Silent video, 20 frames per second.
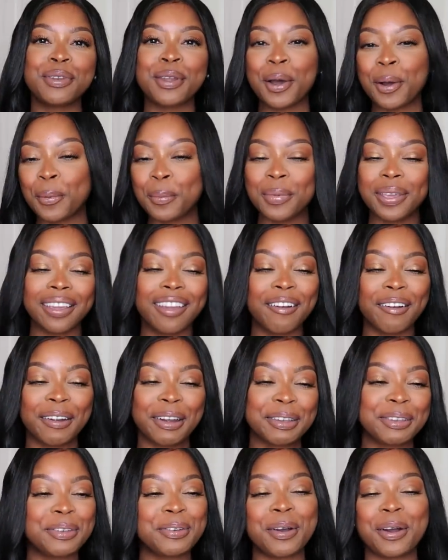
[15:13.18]
know me,
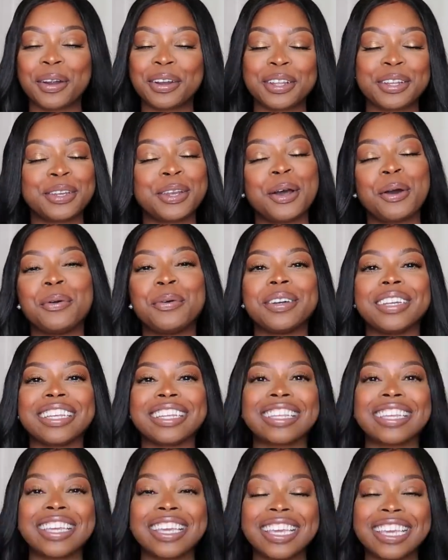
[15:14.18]
girl, you already know what
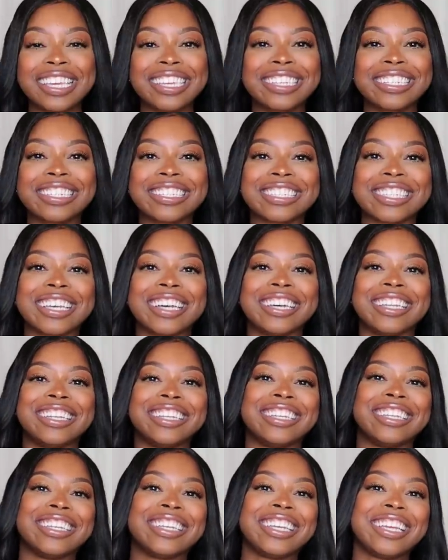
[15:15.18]
it is,
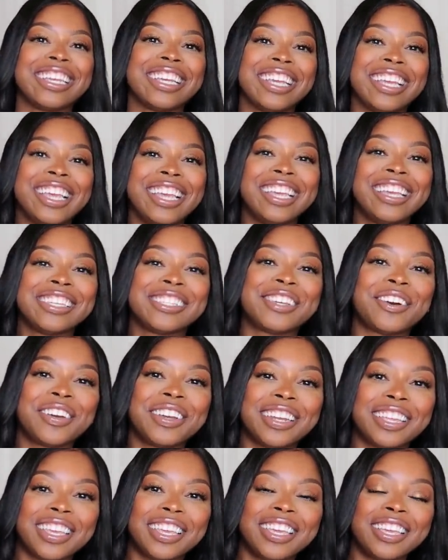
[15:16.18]
honey. So
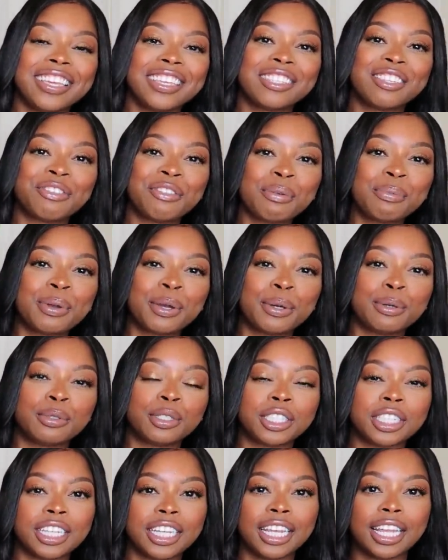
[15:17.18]
it is from
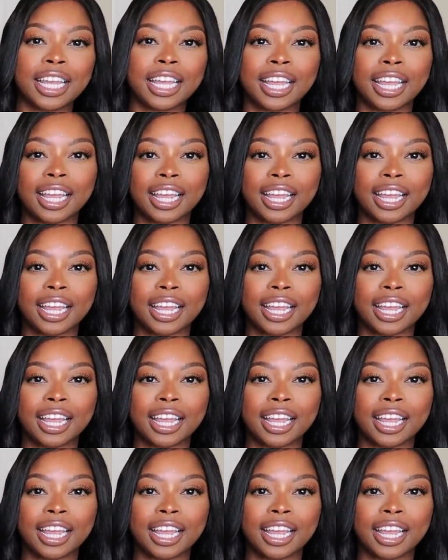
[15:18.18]
Gucci.